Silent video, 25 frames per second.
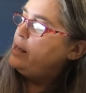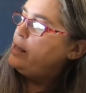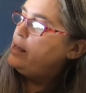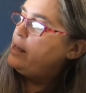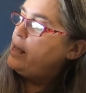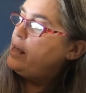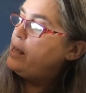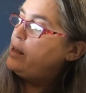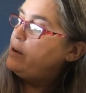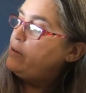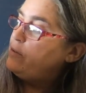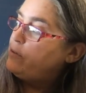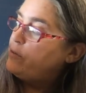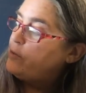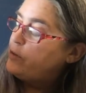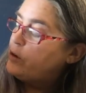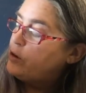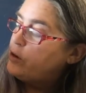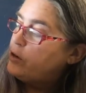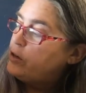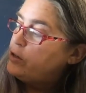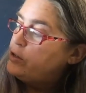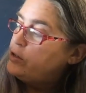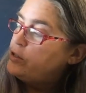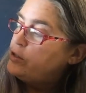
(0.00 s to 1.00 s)
At
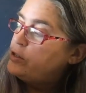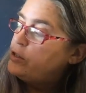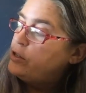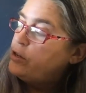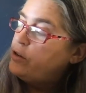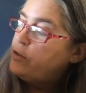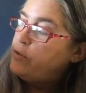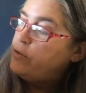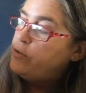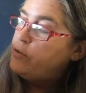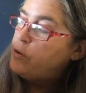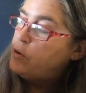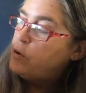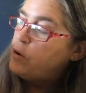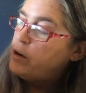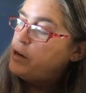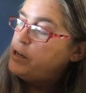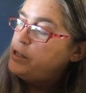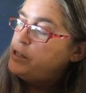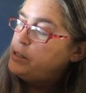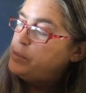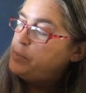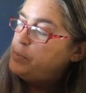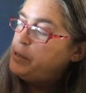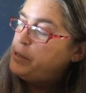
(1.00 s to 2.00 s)
first, a
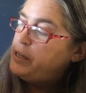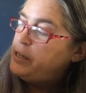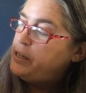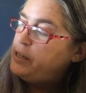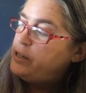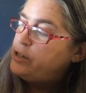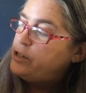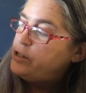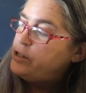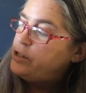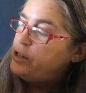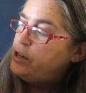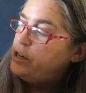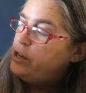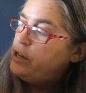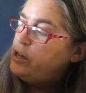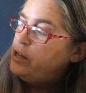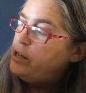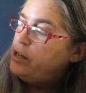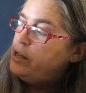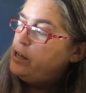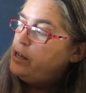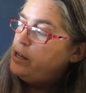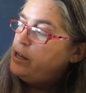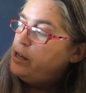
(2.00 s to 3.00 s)
forest beach,
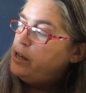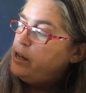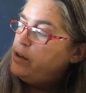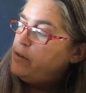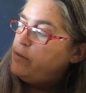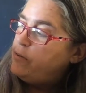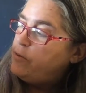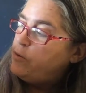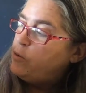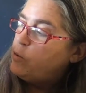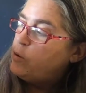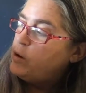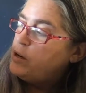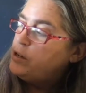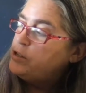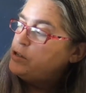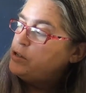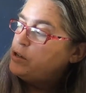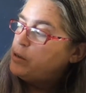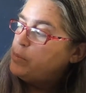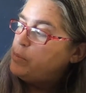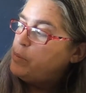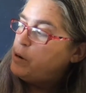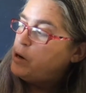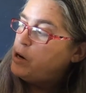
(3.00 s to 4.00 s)
a forest
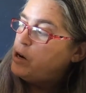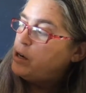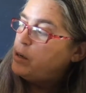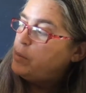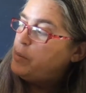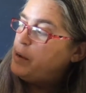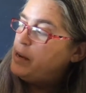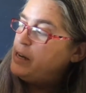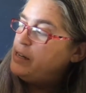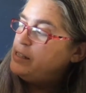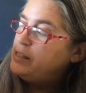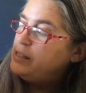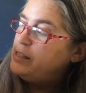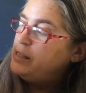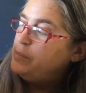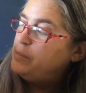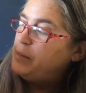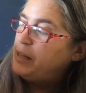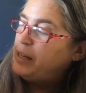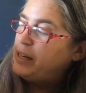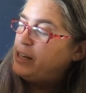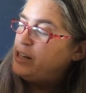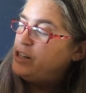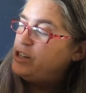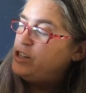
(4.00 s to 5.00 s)
or a park might seem
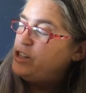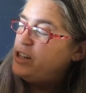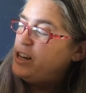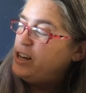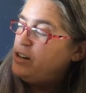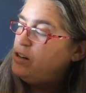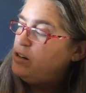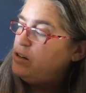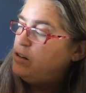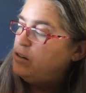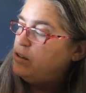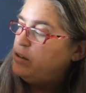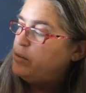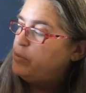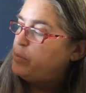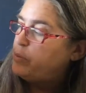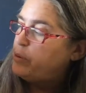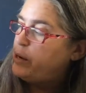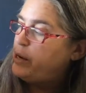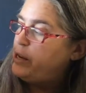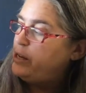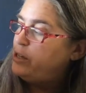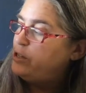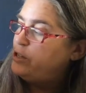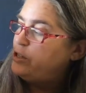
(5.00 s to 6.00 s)
like a jungle of
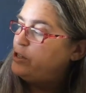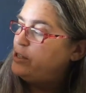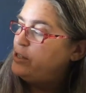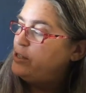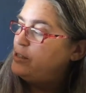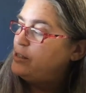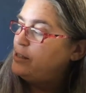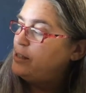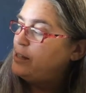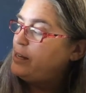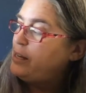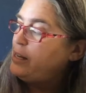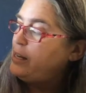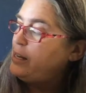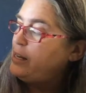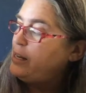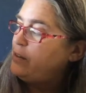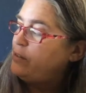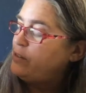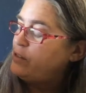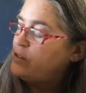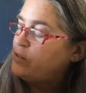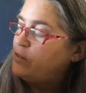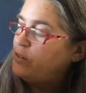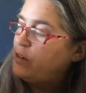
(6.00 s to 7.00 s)
branches,
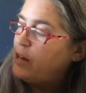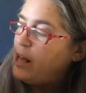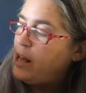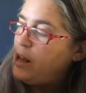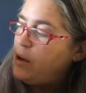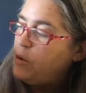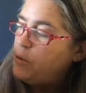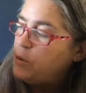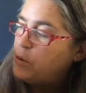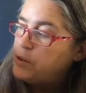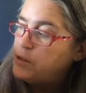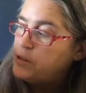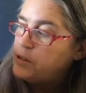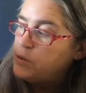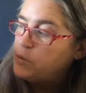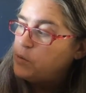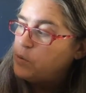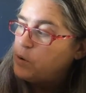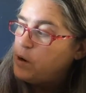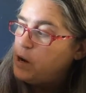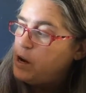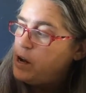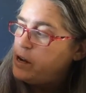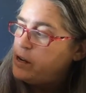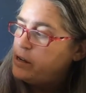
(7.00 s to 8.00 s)
leaves, flowers, and
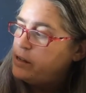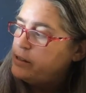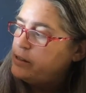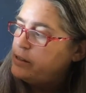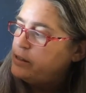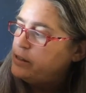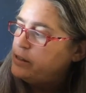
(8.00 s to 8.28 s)
rocks